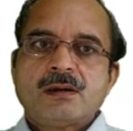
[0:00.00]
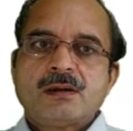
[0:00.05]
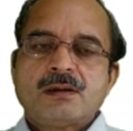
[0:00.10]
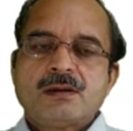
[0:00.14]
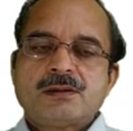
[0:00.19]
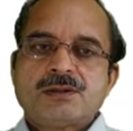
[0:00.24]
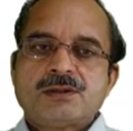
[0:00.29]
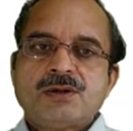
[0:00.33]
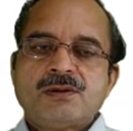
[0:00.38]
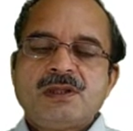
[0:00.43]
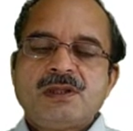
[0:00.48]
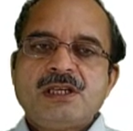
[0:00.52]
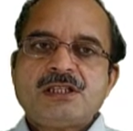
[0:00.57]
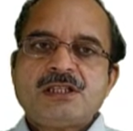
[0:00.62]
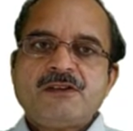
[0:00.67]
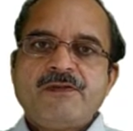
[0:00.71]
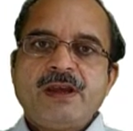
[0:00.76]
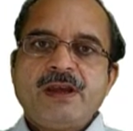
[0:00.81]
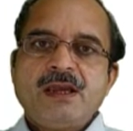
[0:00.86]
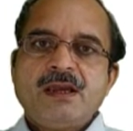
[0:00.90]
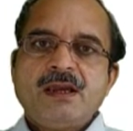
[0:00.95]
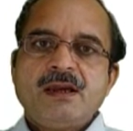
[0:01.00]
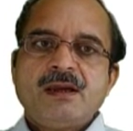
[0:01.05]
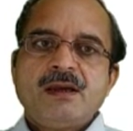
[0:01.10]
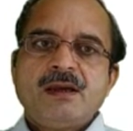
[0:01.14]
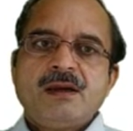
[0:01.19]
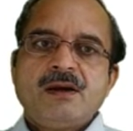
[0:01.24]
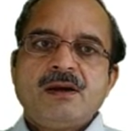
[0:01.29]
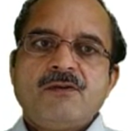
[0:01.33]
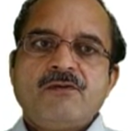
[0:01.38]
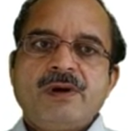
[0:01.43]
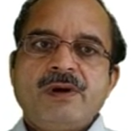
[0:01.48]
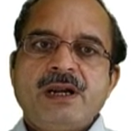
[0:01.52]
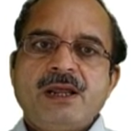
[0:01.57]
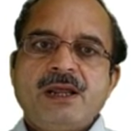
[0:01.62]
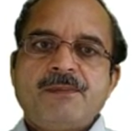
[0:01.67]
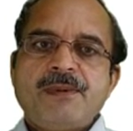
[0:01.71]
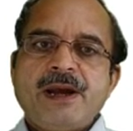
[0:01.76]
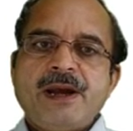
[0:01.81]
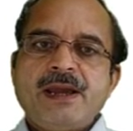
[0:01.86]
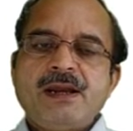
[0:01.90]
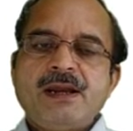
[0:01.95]
So this way we
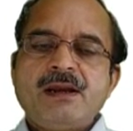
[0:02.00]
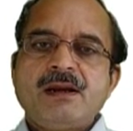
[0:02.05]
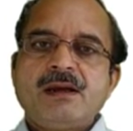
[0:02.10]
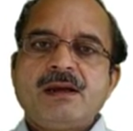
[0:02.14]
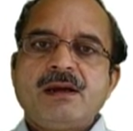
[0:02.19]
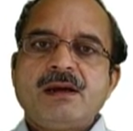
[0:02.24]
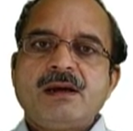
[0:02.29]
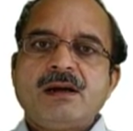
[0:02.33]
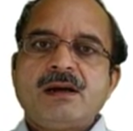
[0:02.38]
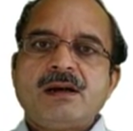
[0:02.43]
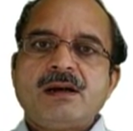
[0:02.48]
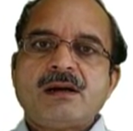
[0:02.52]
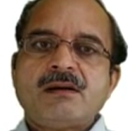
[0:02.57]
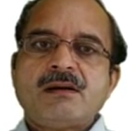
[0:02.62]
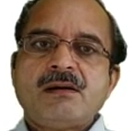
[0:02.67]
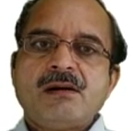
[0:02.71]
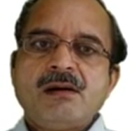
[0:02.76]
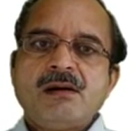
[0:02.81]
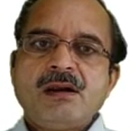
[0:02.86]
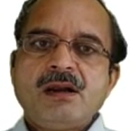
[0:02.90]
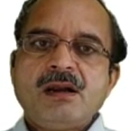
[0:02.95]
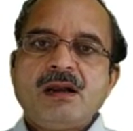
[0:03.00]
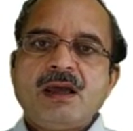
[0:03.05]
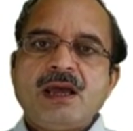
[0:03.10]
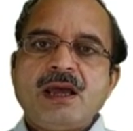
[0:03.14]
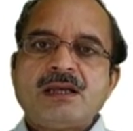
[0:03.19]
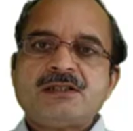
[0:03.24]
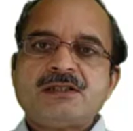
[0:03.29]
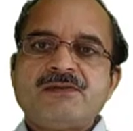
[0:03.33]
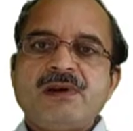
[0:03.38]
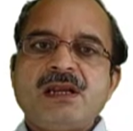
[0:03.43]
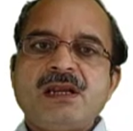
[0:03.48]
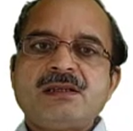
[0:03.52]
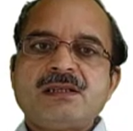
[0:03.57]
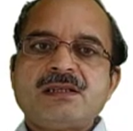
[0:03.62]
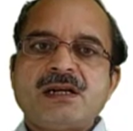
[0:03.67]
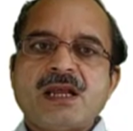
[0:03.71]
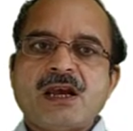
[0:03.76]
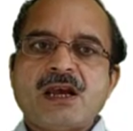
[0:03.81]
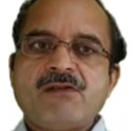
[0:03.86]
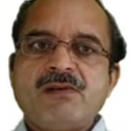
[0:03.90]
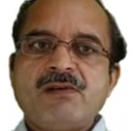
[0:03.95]
define curl as well as
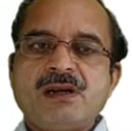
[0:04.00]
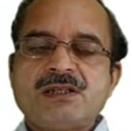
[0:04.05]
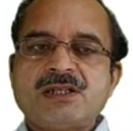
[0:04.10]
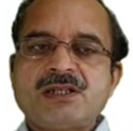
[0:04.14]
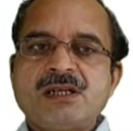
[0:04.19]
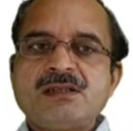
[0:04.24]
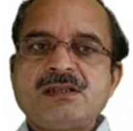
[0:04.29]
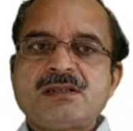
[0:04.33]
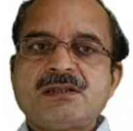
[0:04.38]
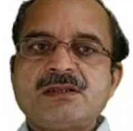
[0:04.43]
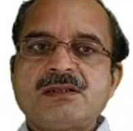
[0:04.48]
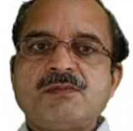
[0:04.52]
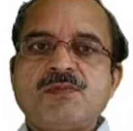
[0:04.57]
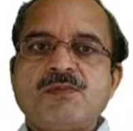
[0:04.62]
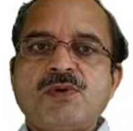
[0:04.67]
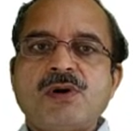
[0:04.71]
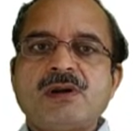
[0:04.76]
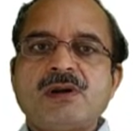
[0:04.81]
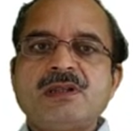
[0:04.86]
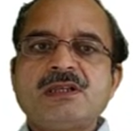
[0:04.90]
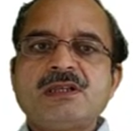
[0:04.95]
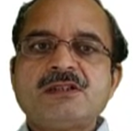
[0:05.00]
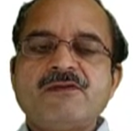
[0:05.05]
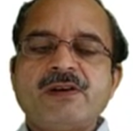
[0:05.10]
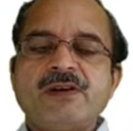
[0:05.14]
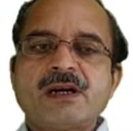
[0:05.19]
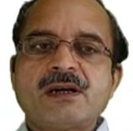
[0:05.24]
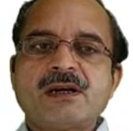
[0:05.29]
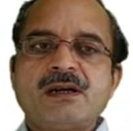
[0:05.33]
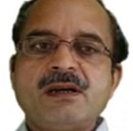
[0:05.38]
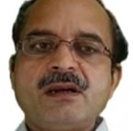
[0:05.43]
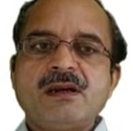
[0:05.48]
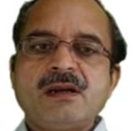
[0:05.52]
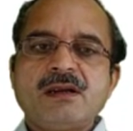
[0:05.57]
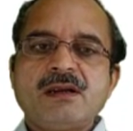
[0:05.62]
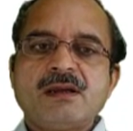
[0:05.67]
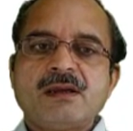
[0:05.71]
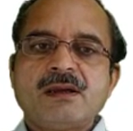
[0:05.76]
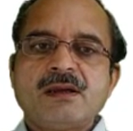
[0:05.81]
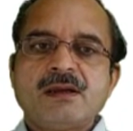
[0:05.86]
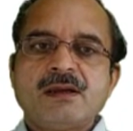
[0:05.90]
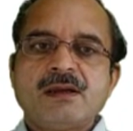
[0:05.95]
divergence for this vector
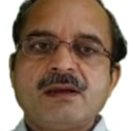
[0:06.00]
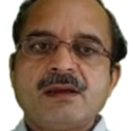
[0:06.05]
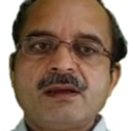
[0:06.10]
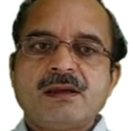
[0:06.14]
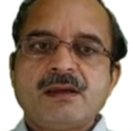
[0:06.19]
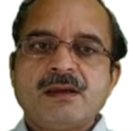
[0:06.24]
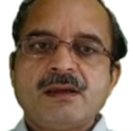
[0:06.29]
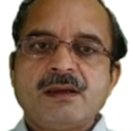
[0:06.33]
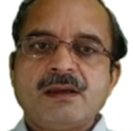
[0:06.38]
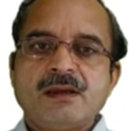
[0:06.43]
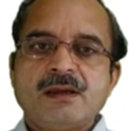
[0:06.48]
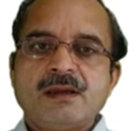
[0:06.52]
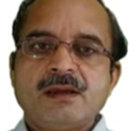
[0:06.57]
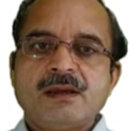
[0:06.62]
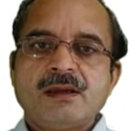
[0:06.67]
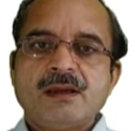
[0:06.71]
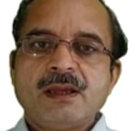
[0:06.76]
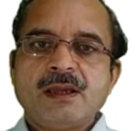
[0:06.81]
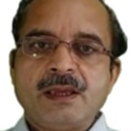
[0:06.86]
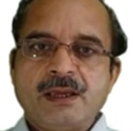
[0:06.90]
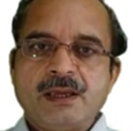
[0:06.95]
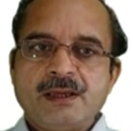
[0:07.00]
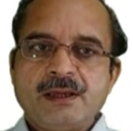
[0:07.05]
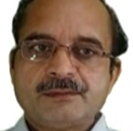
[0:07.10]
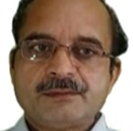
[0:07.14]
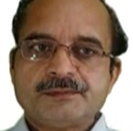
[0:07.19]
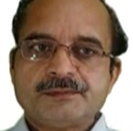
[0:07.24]
A.